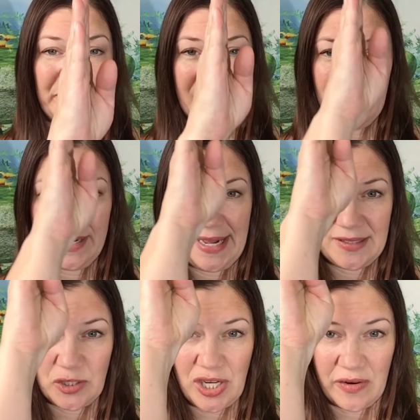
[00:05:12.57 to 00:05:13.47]
their causal
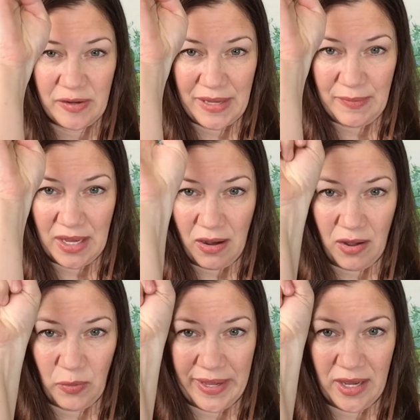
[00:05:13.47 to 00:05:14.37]
chakra may be all
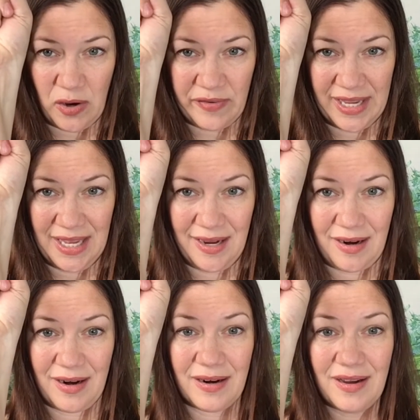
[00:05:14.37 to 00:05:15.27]
the way over
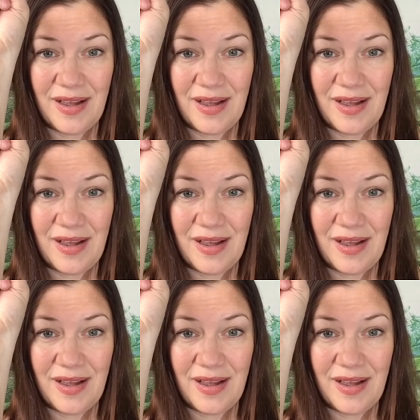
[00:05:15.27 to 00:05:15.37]
here.